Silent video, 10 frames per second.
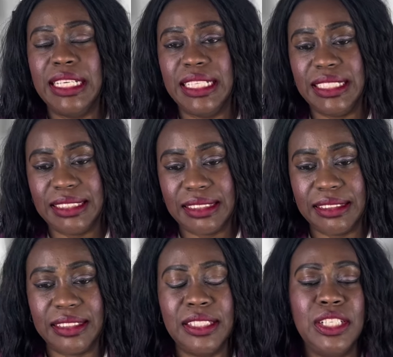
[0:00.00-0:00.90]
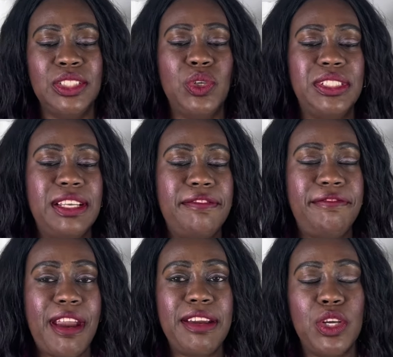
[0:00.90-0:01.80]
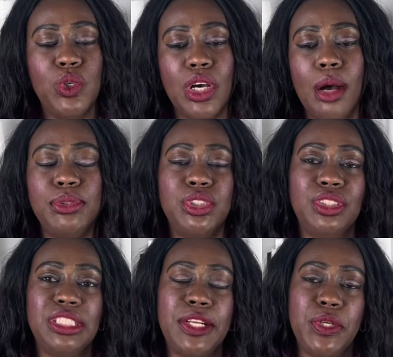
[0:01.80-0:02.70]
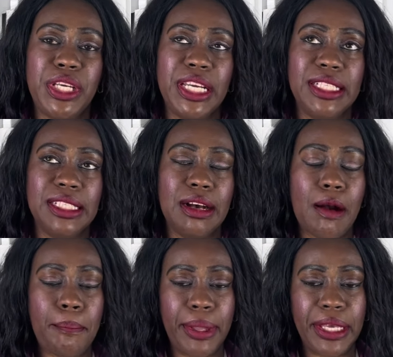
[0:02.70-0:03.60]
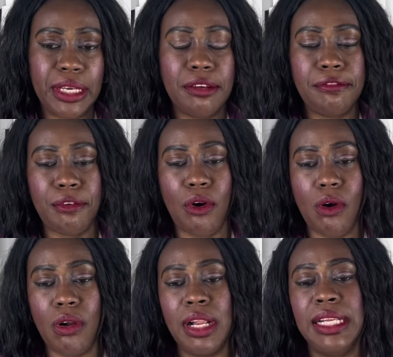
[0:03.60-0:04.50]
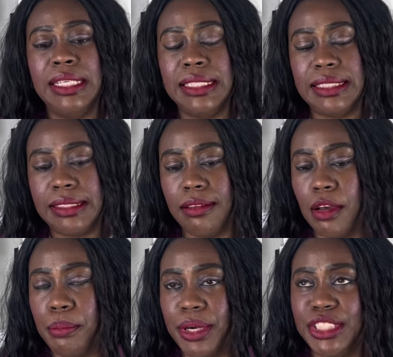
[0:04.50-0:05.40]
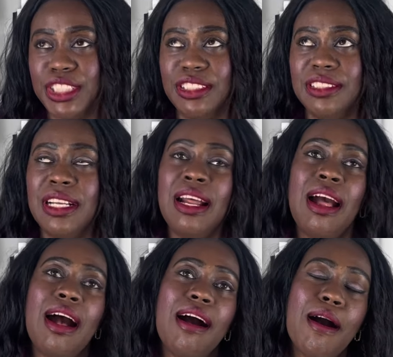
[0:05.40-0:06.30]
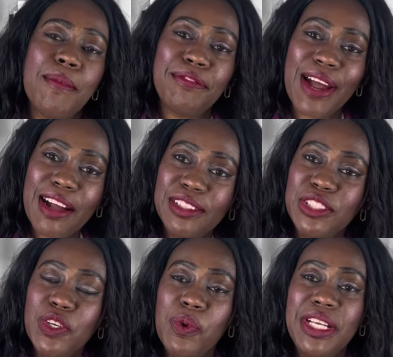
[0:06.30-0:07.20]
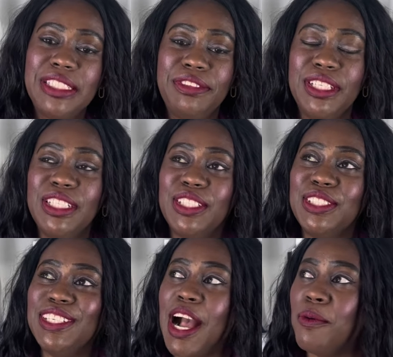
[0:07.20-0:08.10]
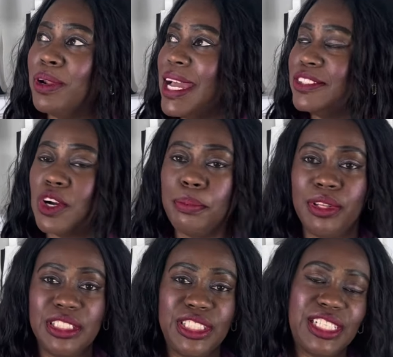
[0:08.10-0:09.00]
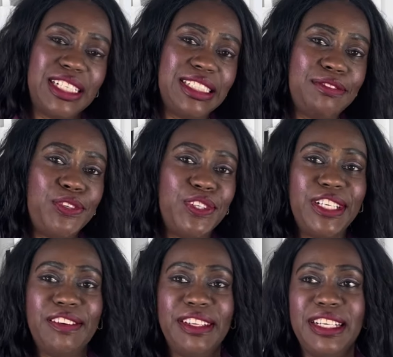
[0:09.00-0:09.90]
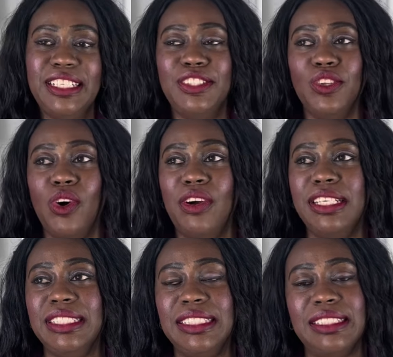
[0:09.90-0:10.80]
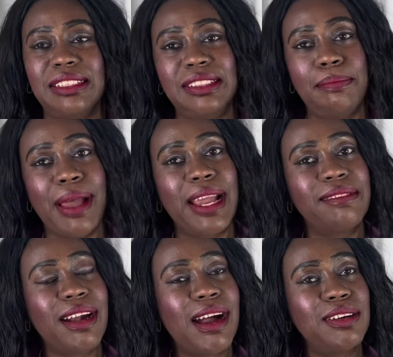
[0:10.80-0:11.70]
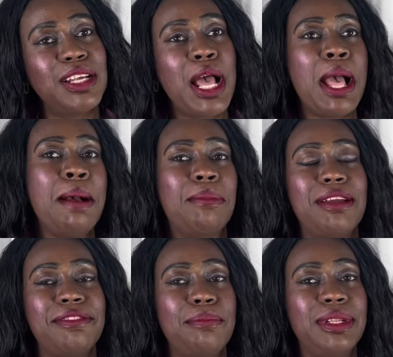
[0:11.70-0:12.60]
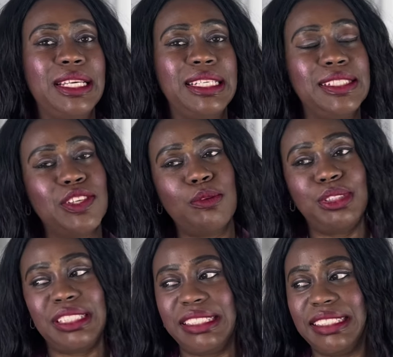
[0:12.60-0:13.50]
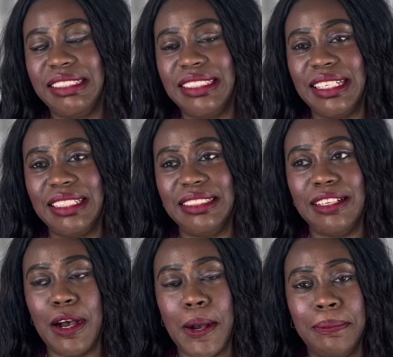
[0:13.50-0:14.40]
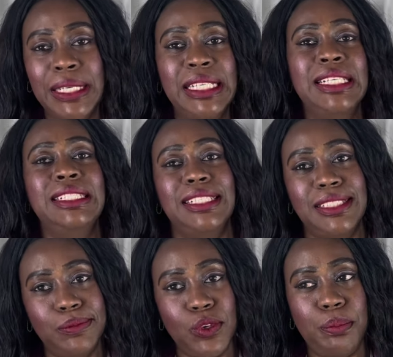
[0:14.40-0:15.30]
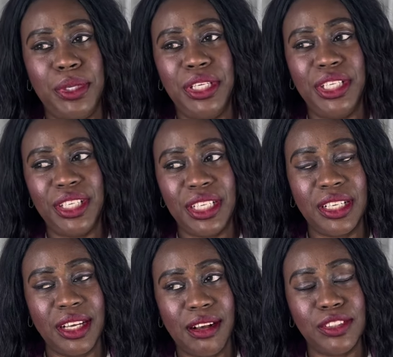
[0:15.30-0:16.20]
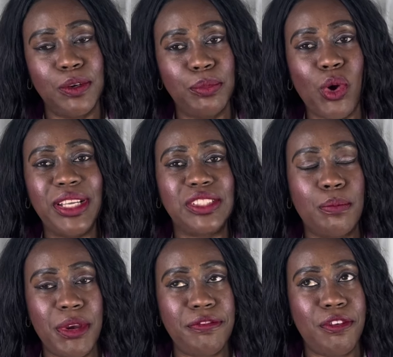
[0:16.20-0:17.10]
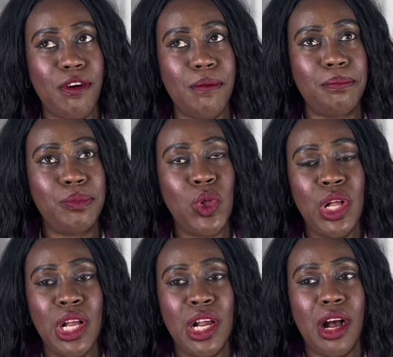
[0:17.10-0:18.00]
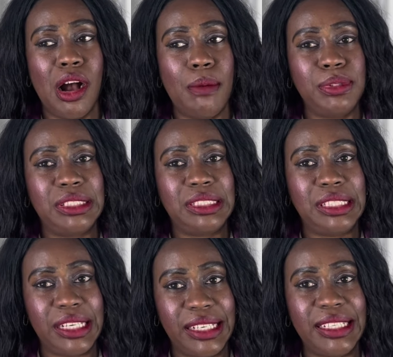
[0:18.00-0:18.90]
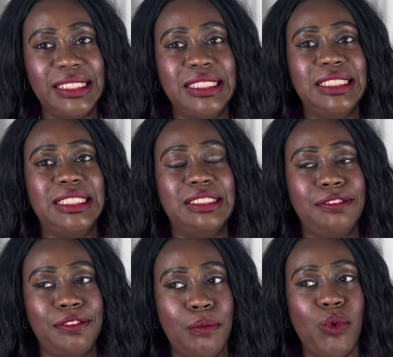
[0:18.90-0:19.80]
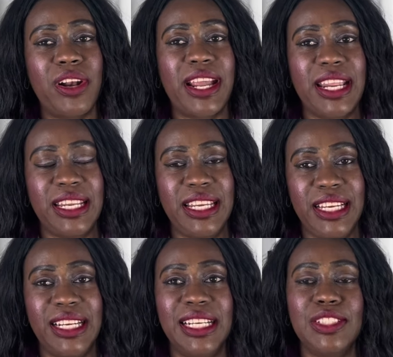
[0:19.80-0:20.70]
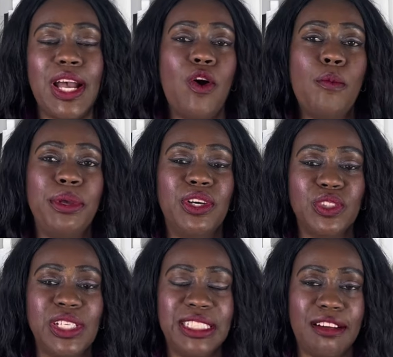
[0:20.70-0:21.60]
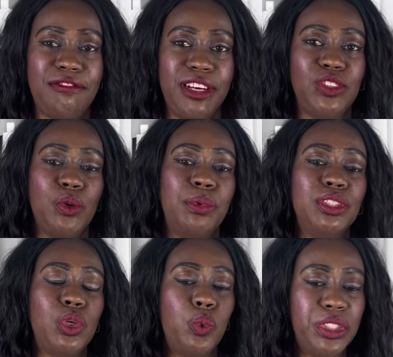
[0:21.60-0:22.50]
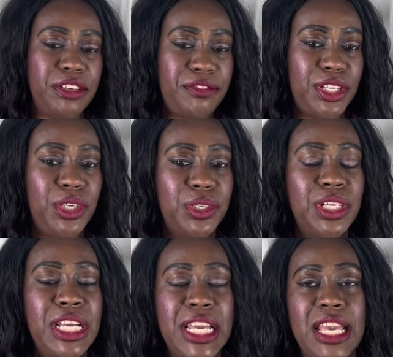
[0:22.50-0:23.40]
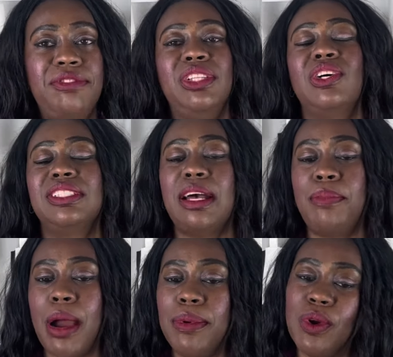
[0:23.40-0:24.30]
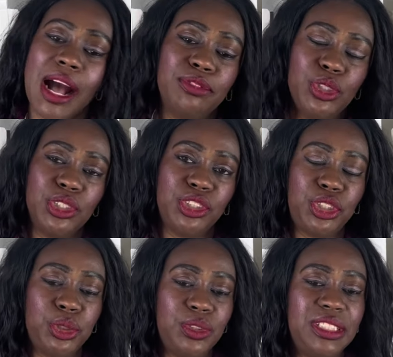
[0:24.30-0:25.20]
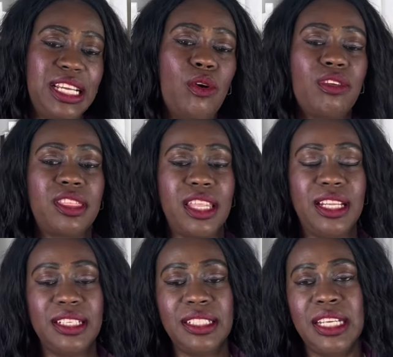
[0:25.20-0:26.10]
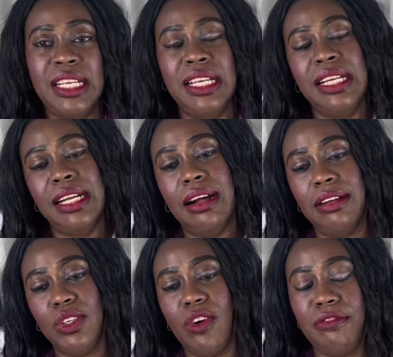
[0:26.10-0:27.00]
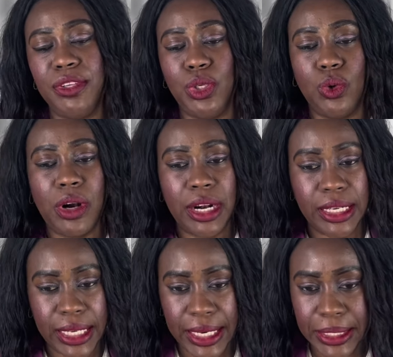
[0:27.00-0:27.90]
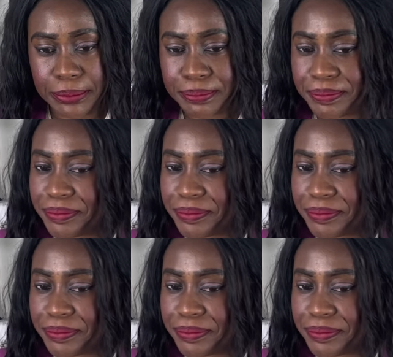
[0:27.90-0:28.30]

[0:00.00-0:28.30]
Easter. So it's a very good option that you can pick for celebration. Before I continue with this video, I would like to apologize if you're hearing any noise on the background. My family is upstairs, and there seem to be some noise coming from upstairs from what I can hear. So I hope it does not interfere too much with the video. If it does, I probably will have to just shoot the whole thing, the whole video again.